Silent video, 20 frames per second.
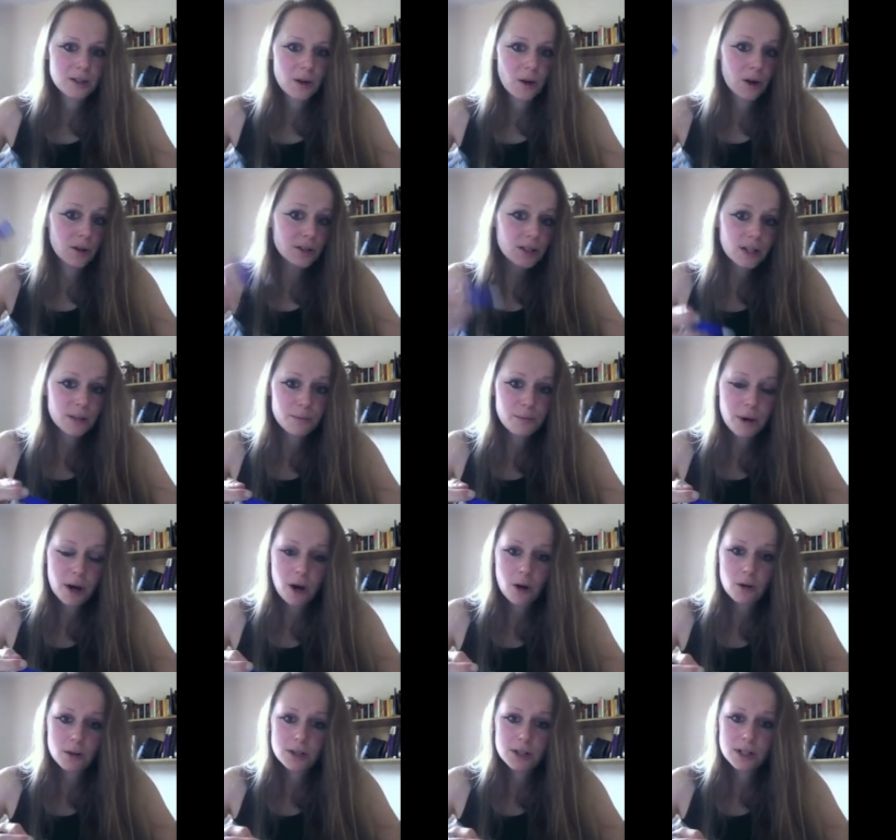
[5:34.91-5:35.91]
onion
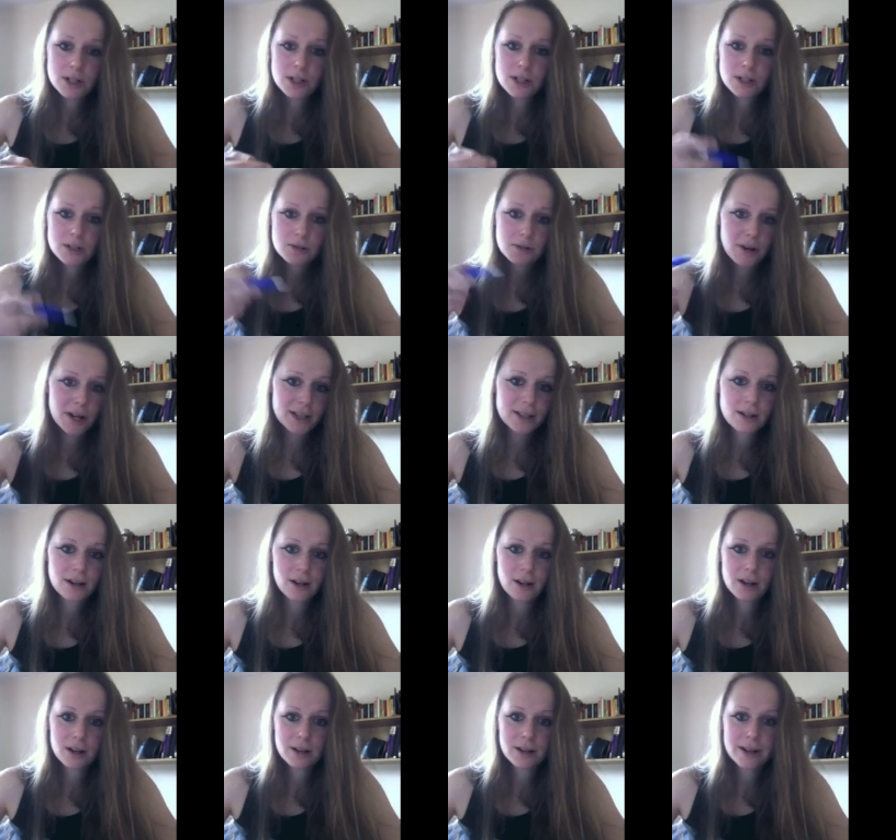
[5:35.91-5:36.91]
powder, dried
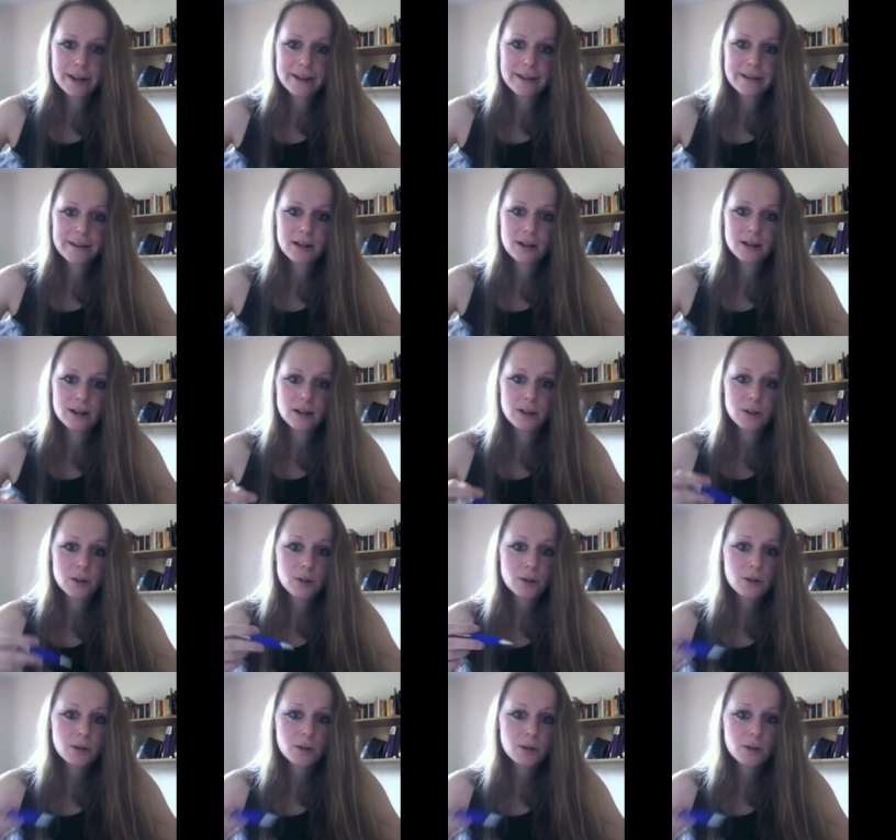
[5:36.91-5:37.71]
garlic, uh,